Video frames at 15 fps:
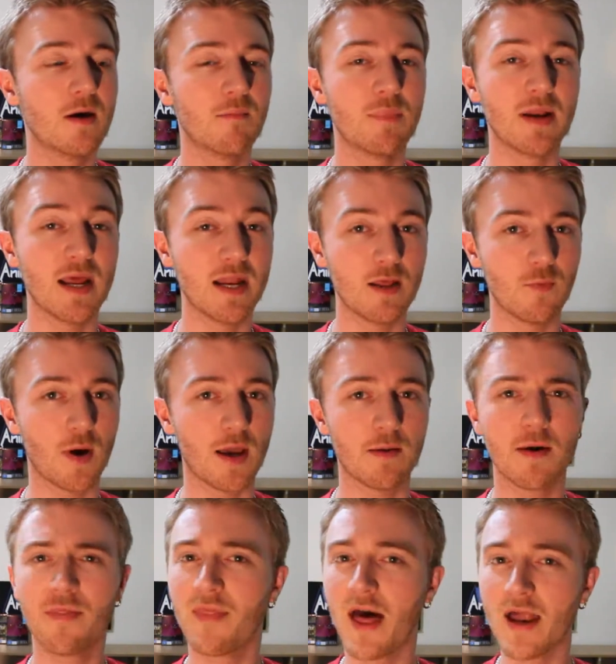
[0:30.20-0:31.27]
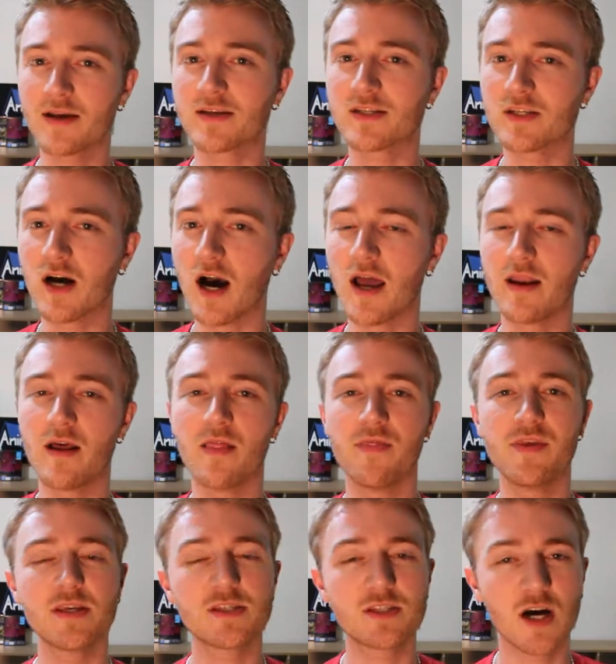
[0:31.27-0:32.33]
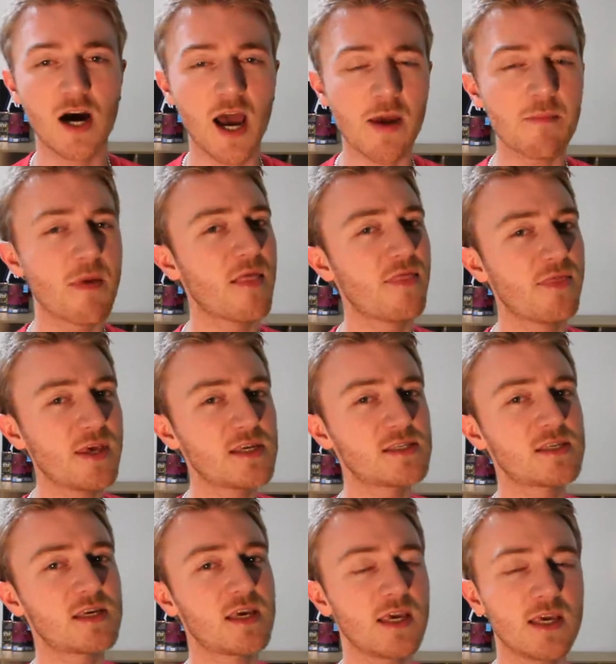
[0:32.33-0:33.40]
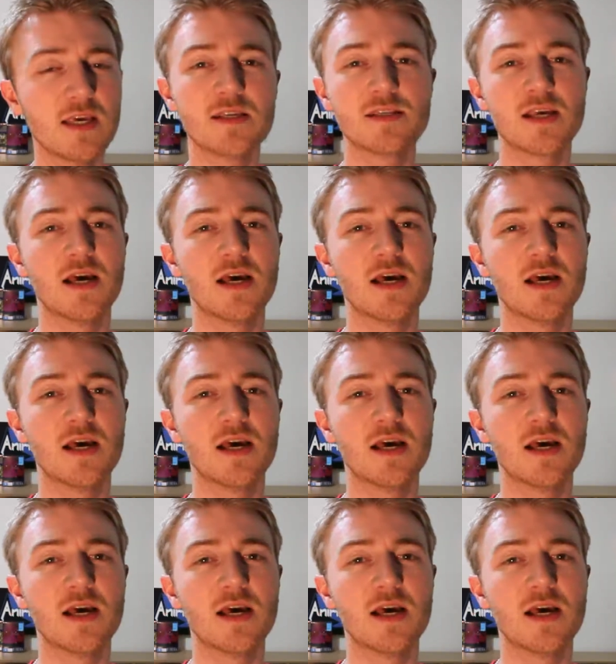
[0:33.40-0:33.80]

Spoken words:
But anyway, that aside, this time, this is